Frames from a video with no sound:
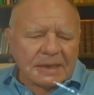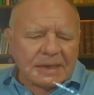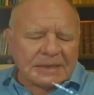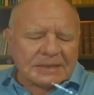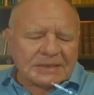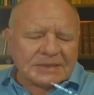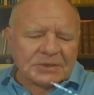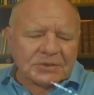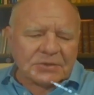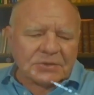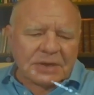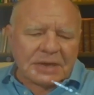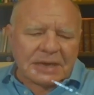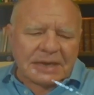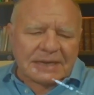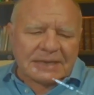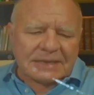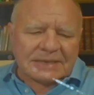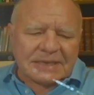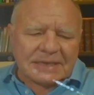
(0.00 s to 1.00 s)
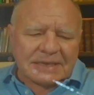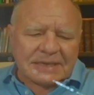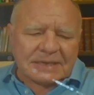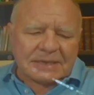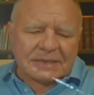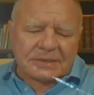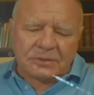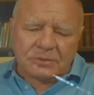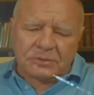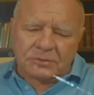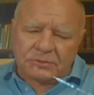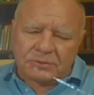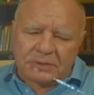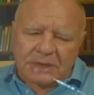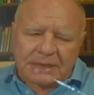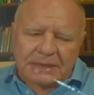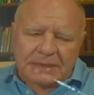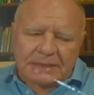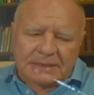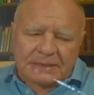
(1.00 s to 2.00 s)
And so I think you're
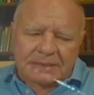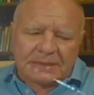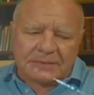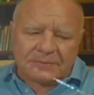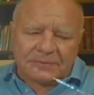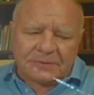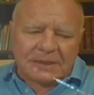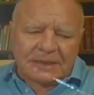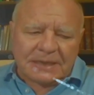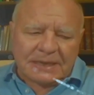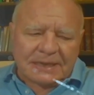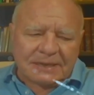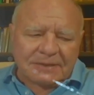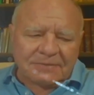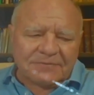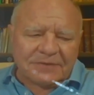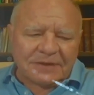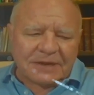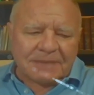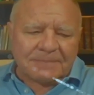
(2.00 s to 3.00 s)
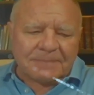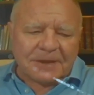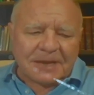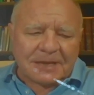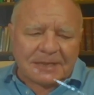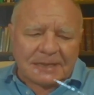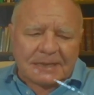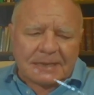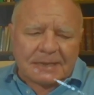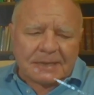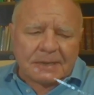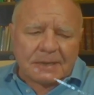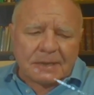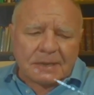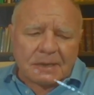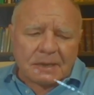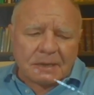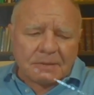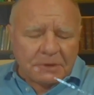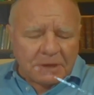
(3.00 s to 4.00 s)
right, it will end very badly.
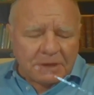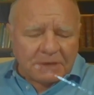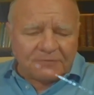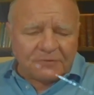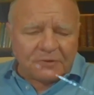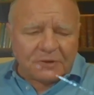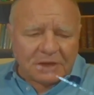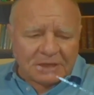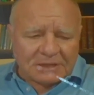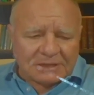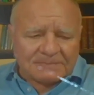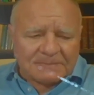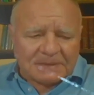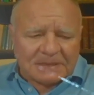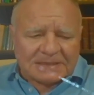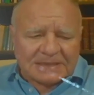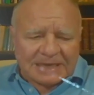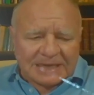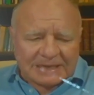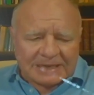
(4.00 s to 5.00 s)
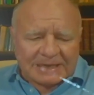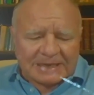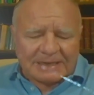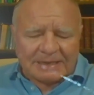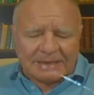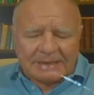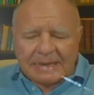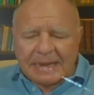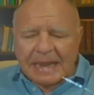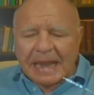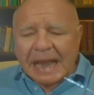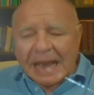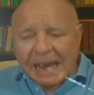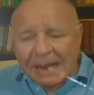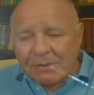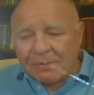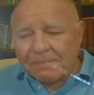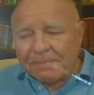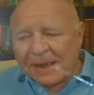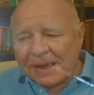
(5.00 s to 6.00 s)
But if you ask me exactly
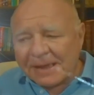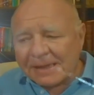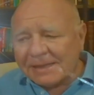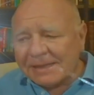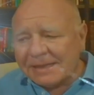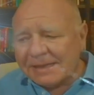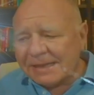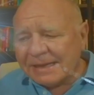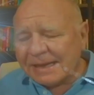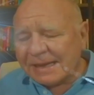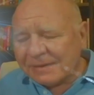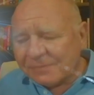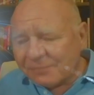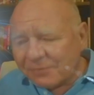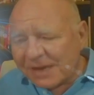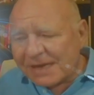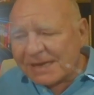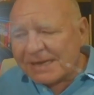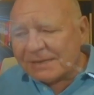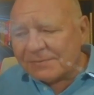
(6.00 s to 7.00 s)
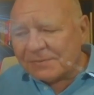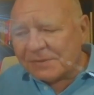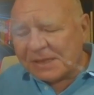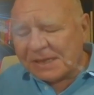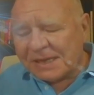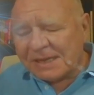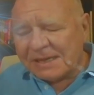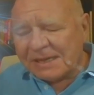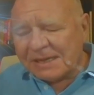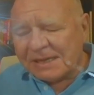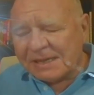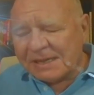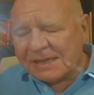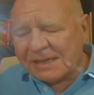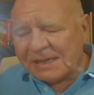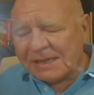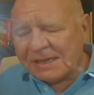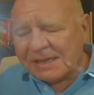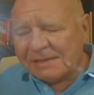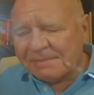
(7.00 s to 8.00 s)
how badly and when it will end
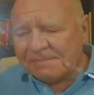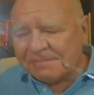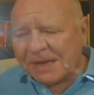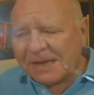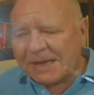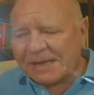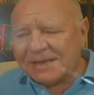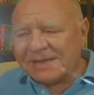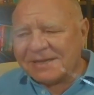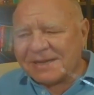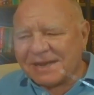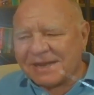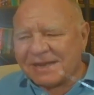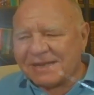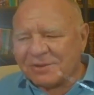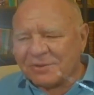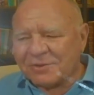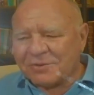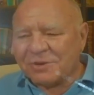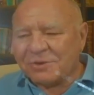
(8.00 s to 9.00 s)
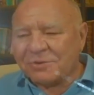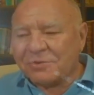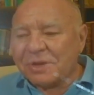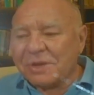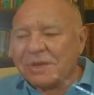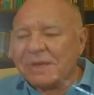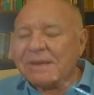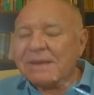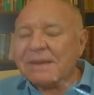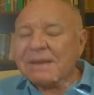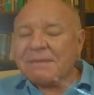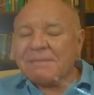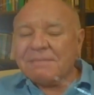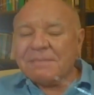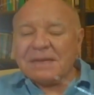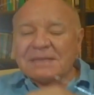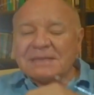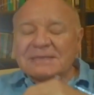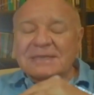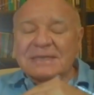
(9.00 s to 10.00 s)
badly, I don't know.
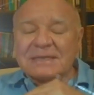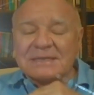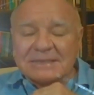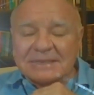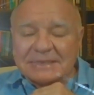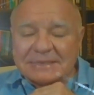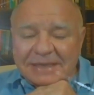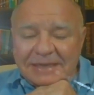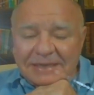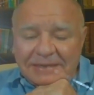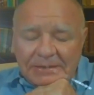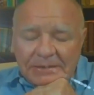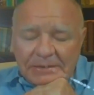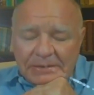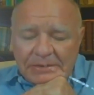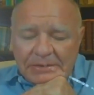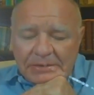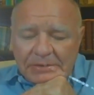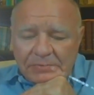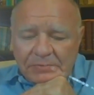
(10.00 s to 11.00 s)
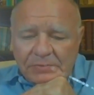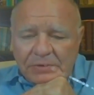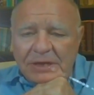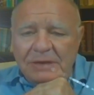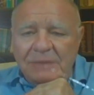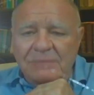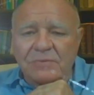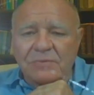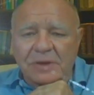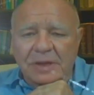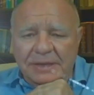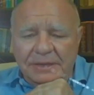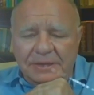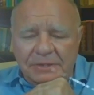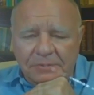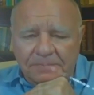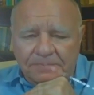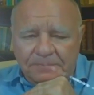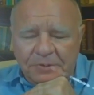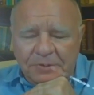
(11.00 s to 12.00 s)
My sense is that one way
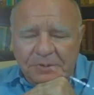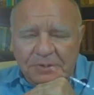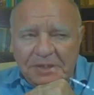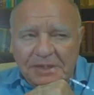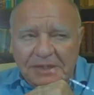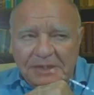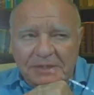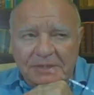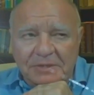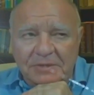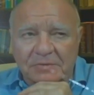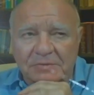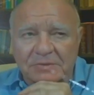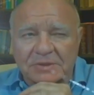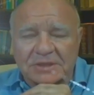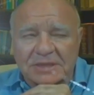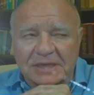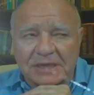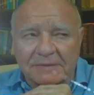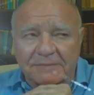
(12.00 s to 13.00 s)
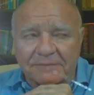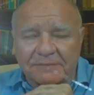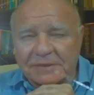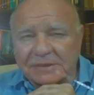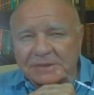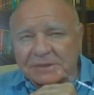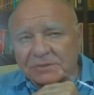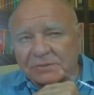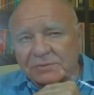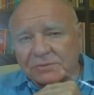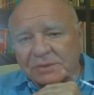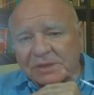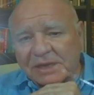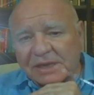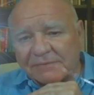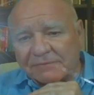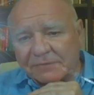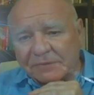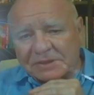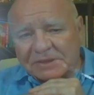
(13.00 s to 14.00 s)
to protect yourself is through
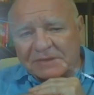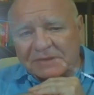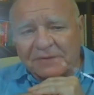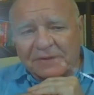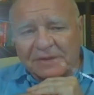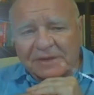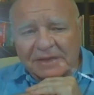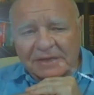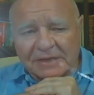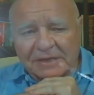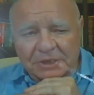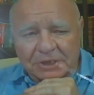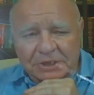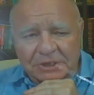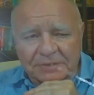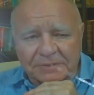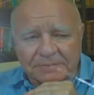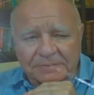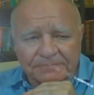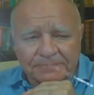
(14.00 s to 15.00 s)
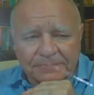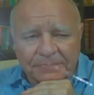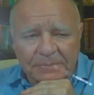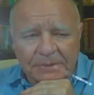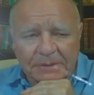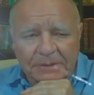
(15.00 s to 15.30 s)
diversification.